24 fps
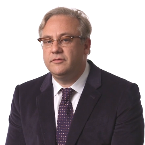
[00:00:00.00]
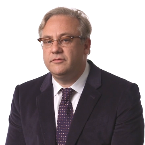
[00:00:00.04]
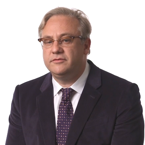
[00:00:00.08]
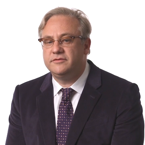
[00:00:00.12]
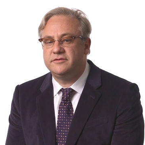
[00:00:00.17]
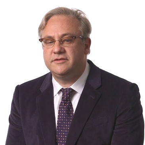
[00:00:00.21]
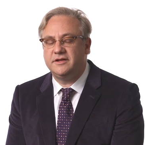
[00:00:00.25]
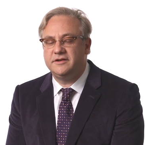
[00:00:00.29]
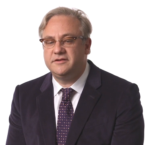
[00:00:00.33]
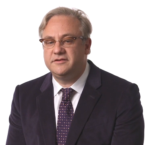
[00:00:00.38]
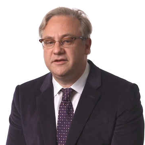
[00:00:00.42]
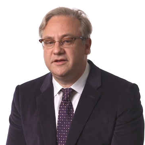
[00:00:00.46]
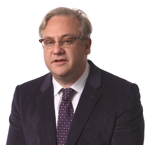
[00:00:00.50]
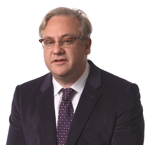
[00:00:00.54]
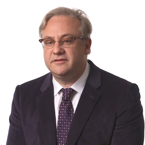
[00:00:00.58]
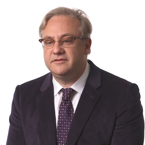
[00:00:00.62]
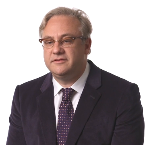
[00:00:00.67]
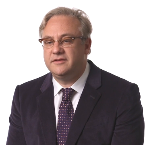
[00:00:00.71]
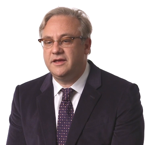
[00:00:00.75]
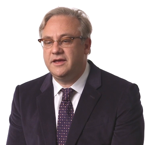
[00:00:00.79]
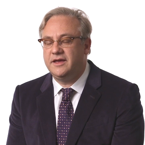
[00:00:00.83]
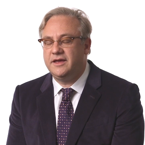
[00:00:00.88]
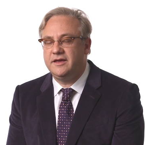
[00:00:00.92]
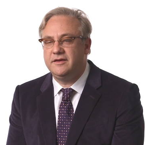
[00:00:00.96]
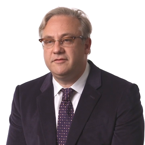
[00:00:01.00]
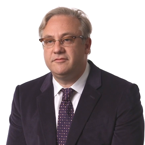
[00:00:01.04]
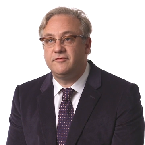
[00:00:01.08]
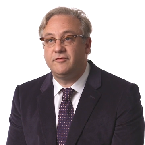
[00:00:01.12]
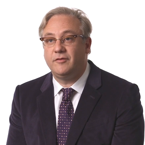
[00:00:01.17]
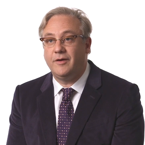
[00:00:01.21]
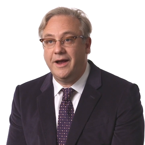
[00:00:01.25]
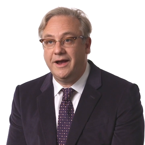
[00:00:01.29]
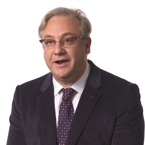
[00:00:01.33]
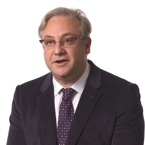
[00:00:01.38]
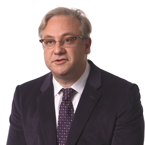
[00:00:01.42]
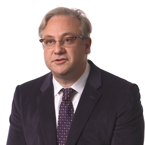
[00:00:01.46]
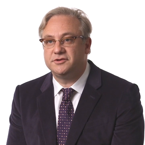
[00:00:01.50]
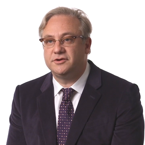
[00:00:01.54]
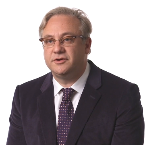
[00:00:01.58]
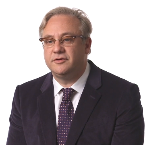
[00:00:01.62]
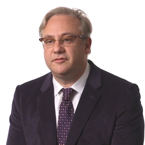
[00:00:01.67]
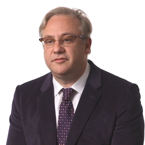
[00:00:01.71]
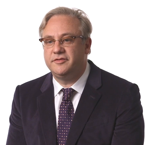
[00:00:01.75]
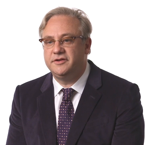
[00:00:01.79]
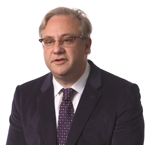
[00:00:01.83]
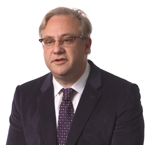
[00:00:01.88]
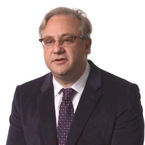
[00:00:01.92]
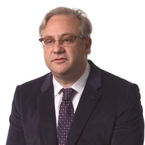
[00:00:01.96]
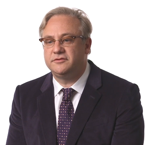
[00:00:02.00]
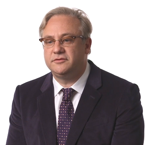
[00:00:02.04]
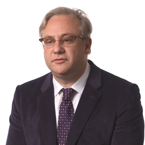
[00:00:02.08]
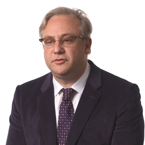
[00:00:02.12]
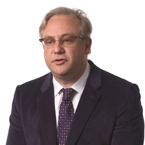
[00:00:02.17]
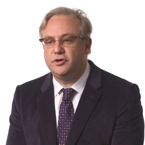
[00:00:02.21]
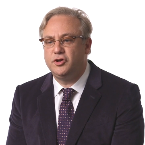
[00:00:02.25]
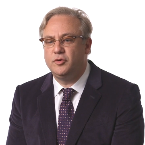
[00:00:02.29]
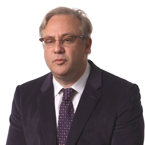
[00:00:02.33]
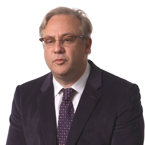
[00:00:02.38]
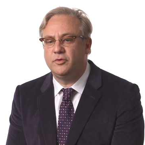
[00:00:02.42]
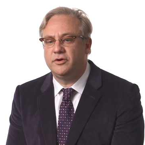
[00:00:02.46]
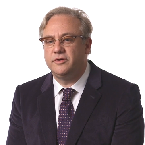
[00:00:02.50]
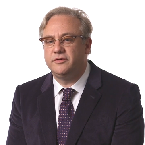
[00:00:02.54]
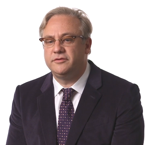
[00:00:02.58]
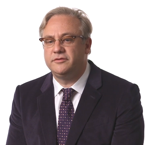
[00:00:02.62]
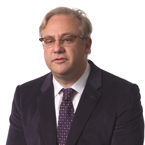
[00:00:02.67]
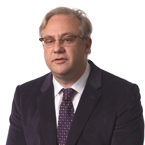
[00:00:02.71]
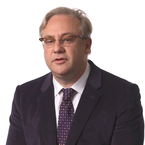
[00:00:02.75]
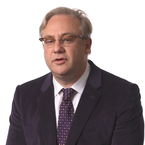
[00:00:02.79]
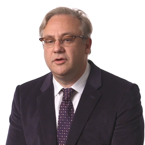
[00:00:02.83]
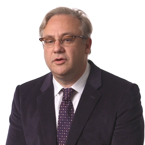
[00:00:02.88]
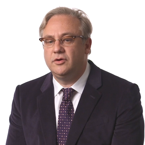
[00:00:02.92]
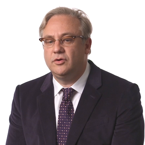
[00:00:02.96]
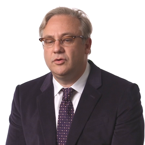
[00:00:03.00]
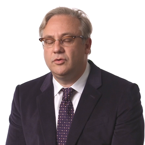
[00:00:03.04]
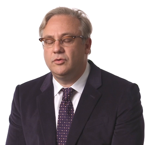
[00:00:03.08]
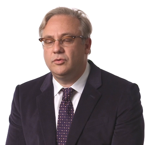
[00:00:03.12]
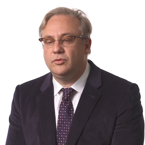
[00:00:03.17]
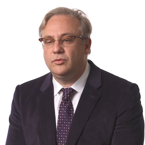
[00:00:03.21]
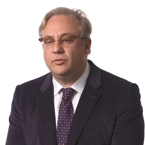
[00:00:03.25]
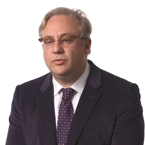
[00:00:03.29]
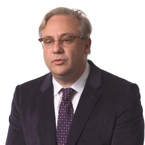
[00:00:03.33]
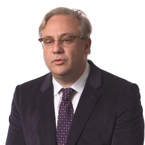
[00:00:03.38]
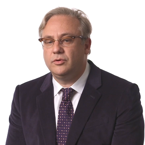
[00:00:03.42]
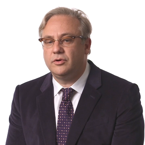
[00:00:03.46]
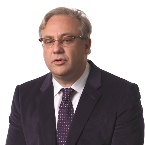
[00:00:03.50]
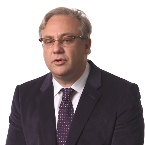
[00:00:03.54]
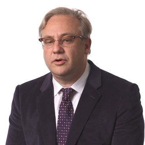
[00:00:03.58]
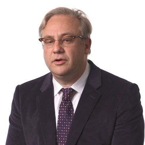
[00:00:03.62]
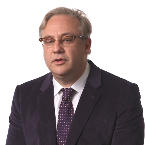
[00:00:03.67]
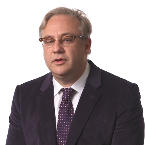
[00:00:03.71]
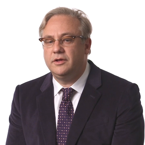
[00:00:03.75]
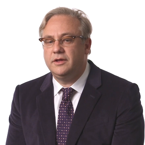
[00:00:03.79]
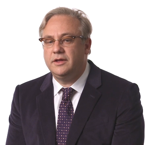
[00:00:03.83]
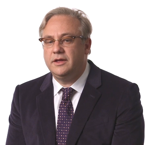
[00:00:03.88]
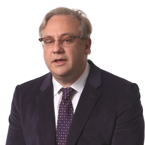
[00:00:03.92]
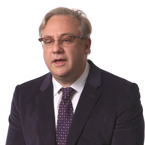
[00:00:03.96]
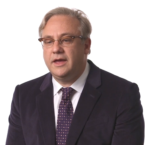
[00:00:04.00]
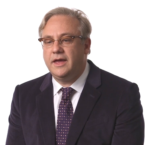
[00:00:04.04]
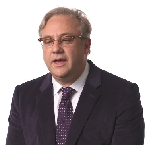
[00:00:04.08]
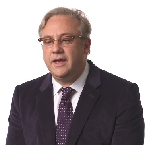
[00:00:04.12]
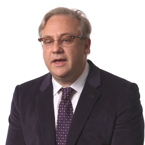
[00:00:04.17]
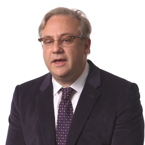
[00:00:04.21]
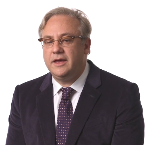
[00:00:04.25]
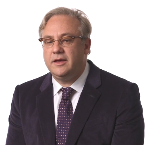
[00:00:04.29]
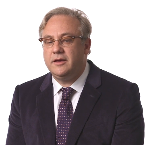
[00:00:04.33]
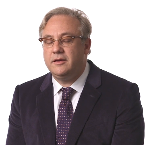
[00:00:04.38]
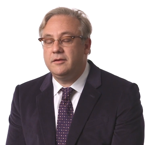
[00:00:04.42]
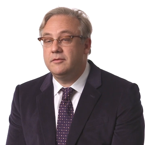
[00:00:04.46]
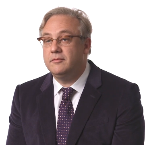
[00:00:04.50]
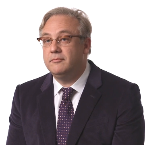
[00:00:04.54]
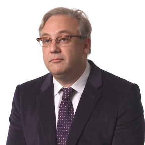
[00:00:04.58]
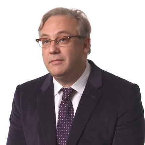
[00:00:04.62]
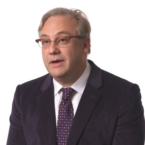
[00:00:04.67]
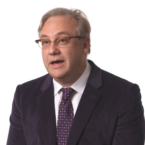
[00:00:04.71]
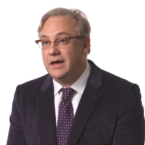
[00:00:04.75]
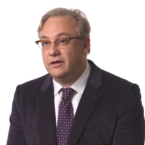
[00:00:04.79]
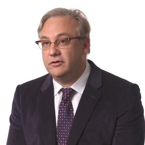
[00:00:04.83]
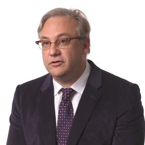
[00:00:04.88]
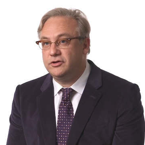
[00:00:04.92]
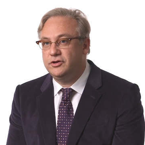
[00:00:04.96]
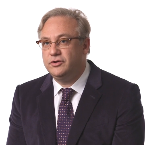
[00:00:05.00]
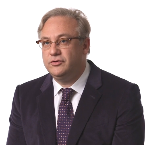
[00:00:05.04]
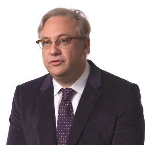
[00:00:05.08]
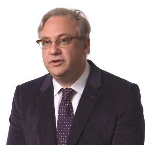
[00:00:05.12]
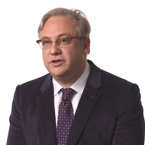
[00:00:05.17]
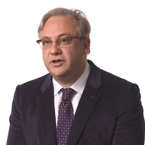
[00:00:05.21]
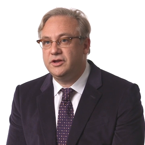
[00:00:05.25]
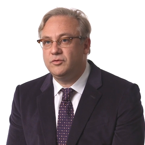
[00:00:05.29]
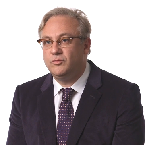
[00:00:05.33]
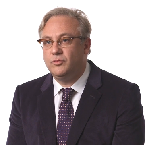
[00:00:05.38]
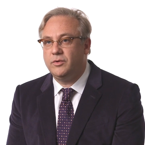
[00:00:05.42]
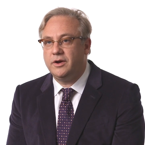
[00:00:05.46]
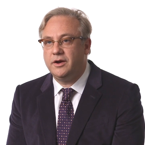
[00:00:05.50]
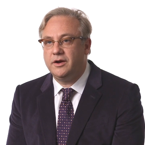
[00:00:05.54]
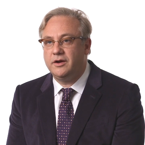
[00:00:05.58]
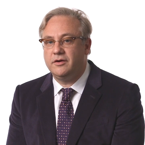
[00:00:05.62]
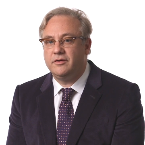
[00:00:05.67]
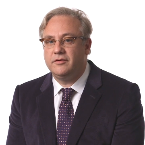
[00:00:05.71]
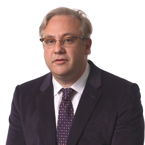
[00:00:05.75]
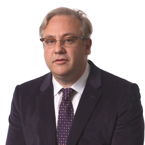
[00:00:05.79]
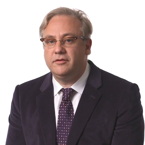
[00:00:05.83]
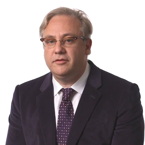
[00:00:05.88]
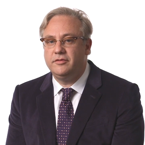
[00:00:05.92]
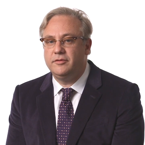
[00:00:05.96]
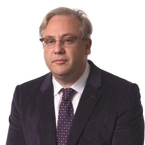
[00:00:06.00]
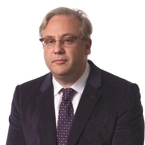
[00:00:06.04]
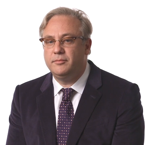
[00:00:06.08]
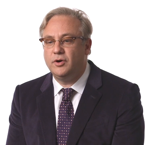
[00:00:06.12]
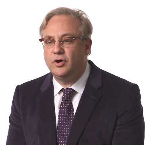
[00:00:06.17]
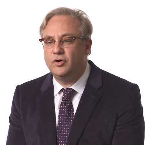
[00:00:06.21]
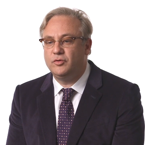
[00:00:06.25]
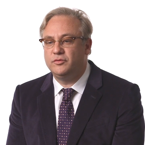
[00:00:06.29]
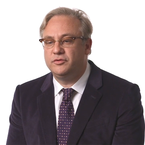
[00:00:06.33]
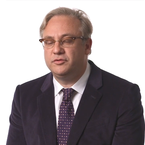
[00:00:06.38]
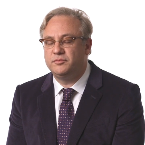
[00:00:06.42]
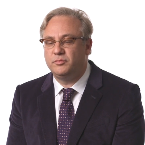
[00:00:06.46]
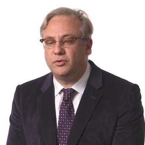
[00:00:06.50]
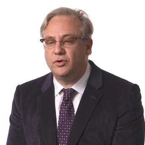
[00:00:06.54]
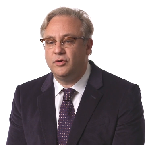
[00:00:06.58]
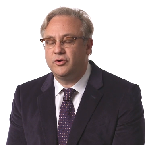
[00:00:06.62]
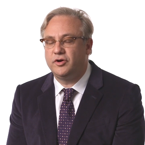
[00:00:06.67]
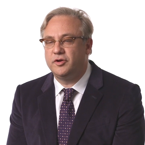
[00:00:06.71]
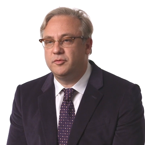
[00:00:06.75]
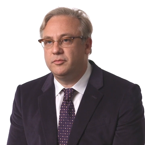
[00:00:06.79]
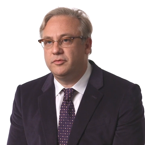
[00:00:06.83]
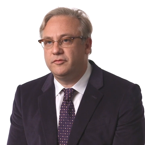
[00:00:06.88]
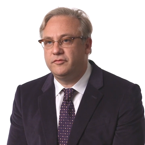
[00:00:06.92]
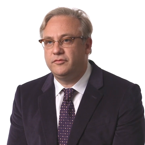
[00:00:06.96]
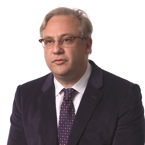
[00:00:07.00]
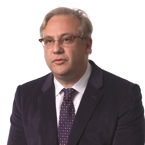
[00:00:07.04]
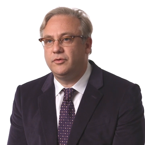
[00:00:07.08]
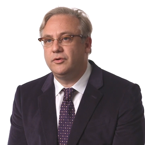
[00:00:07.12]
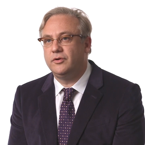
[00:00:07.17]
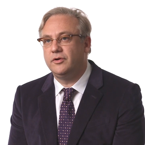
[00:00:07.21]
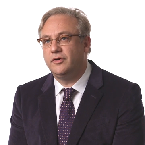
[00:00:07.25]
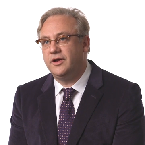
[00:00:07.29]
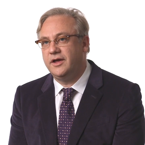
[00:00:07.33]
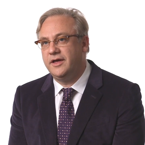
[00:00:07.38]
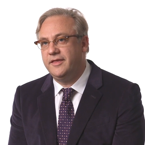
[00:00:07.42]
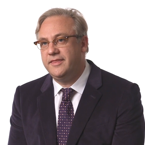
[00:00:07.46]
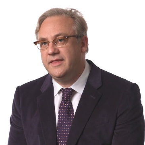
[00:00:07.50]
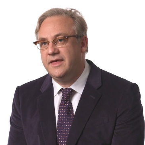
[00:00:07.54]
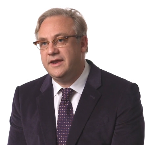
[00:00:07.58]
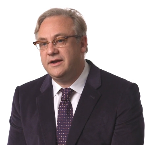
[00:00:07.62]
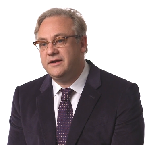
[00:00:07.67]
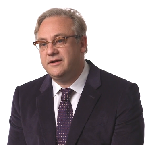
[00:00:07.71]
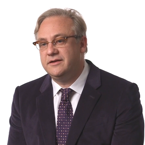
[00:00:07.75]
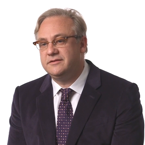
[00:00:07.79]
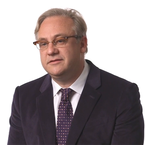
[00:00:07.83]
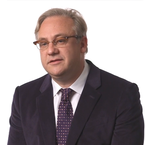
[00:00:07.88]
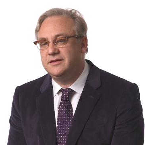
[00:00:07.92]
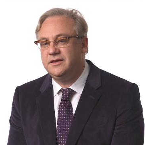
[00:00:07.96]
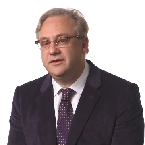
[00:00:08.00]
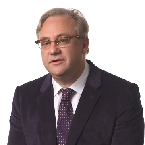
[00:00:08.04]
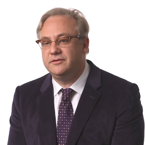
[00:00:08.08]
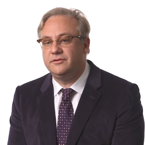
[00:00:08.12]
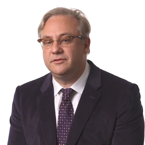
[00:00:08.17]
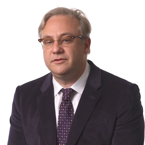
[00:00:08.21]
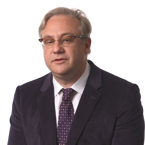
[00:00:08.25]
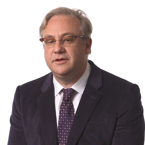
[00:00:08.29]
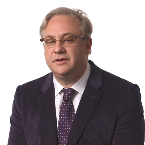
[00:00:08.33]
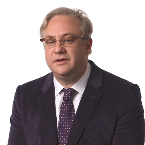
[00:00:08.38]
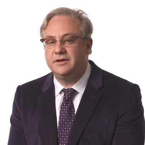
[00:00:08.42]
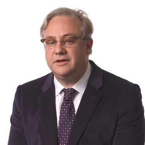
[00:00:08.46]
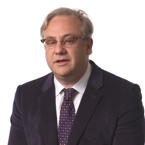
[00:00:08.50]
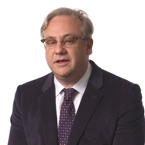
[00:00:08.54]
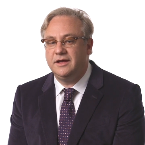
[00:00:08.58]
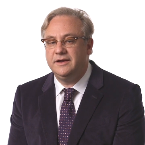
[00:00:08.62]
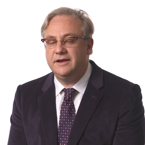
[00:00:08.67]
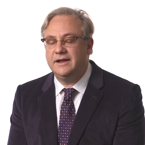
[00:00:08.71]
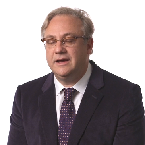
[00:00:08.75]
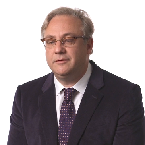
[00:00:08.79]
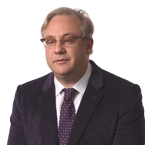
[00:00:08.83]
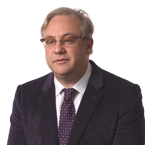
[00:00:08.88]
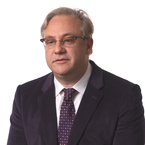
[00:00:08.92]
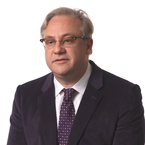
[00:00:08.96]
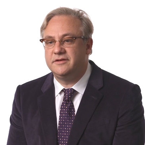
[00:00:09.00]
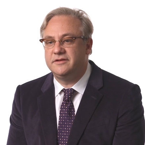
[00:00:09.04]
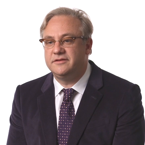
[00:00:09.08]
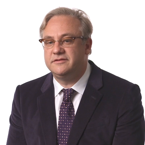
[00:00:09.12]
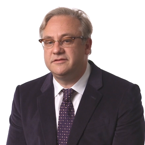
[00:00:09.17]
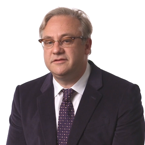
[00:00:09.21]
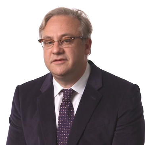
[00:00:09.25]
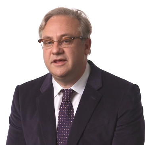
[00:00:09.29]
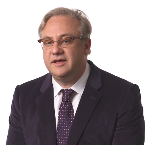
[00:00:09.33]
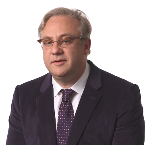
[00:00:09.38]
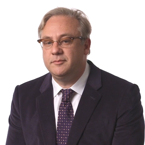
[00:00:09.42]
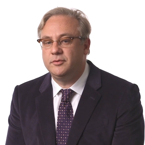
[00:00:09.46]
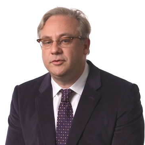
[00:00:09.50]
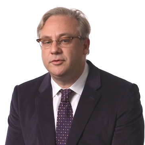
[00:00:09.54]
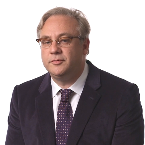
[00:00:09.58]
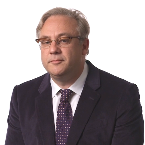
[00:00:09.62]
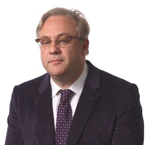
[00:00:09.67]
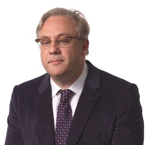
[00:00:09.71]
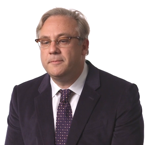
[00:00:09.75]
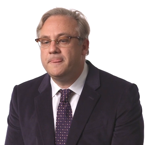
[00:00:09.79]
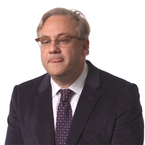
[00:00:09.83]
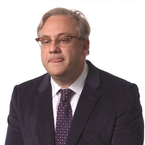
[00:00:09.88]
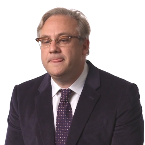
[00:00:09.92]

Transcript: such as a fracture of the distal humerus or a malunion where the bone was broken before and then it is healed and now it's unstable,